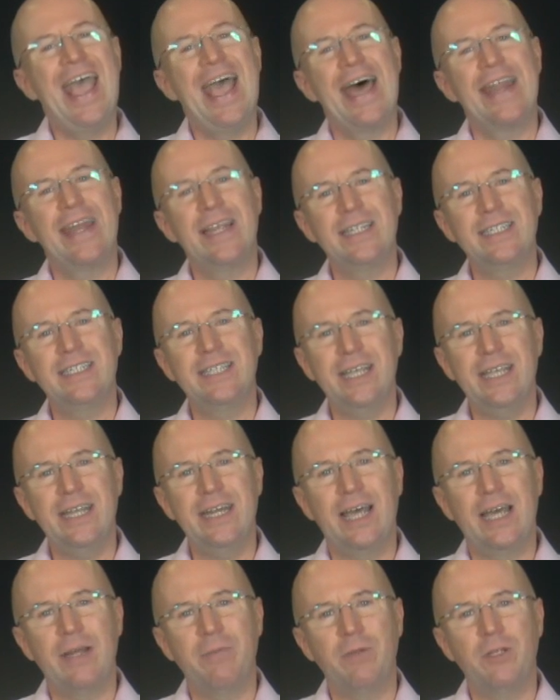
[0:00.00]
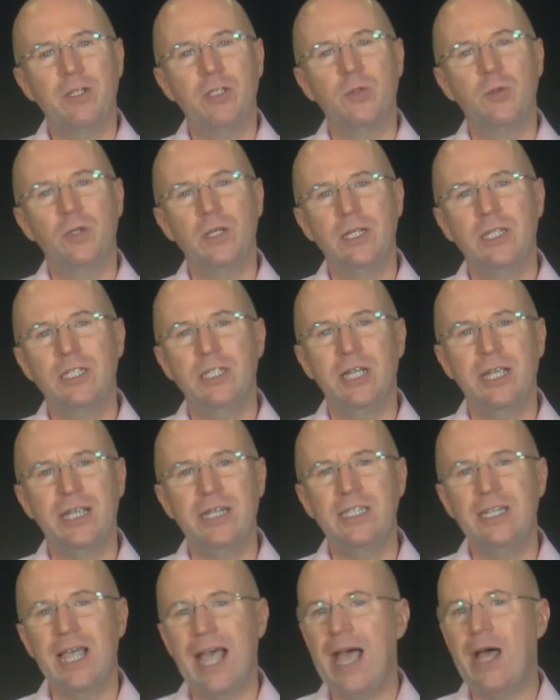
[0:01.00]
And I say that because we're going to
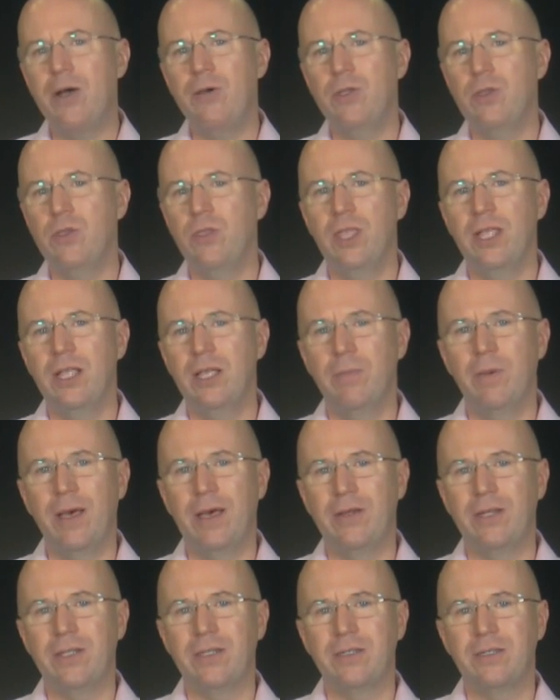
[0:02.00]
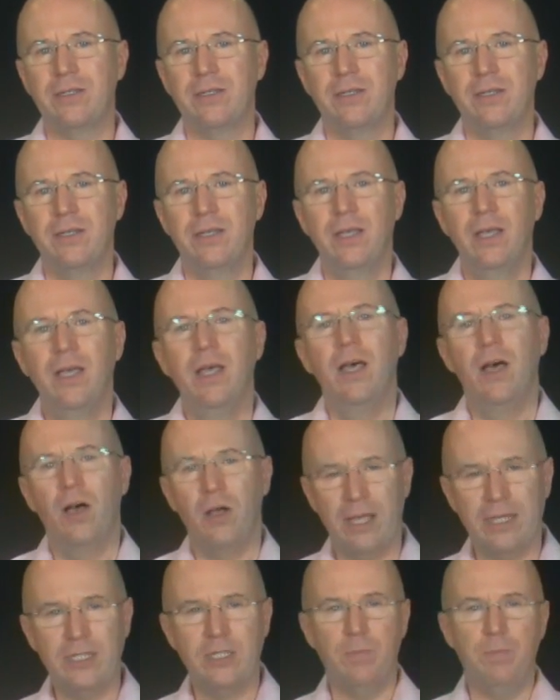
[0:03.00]
change how you think about it.
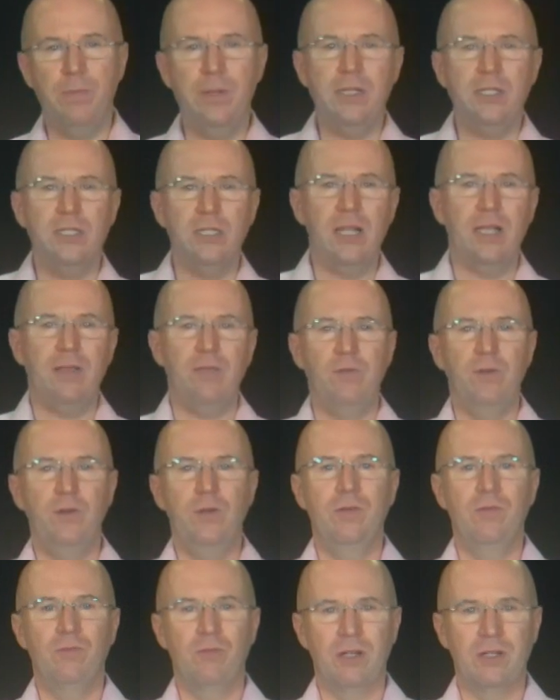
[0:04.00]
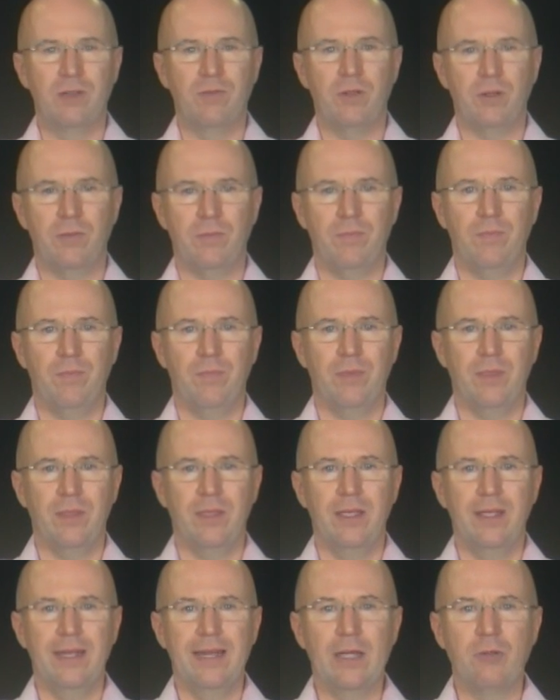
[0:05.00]
Okay, so picture that food in front of you.
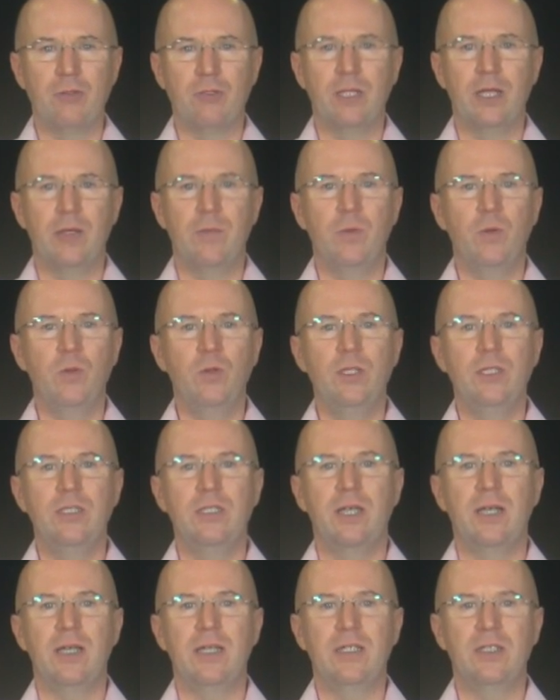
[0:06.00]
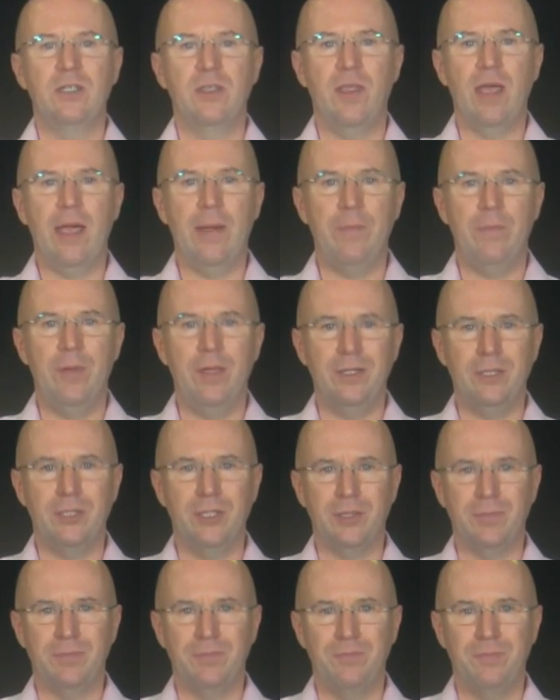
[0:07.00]
Now double the size of that
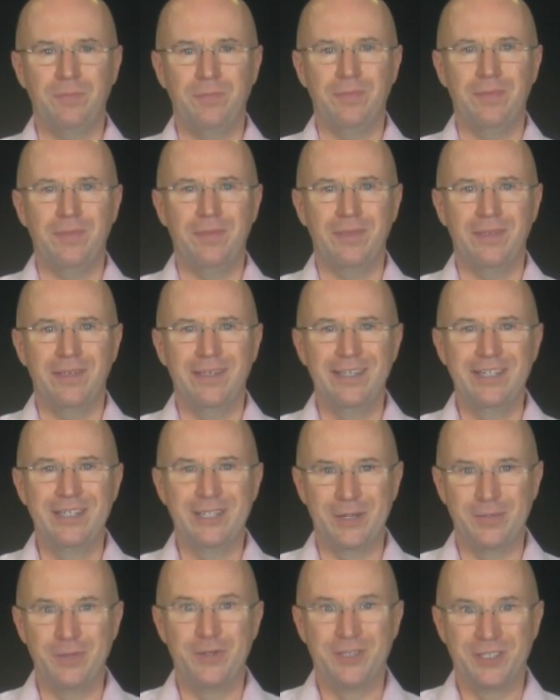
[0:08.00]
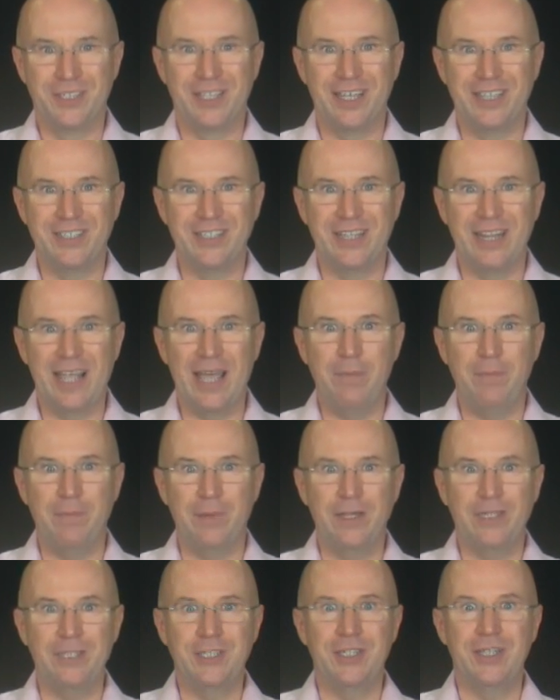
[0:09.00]
picture. Double the size of that
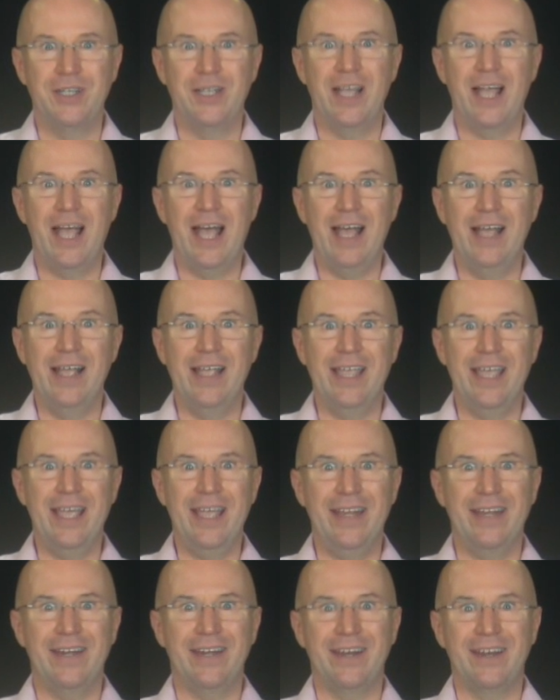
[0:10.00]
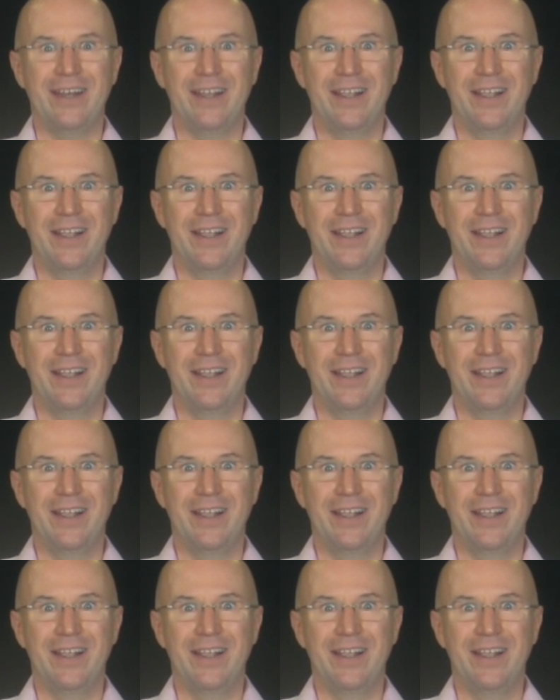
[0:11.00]
picture again.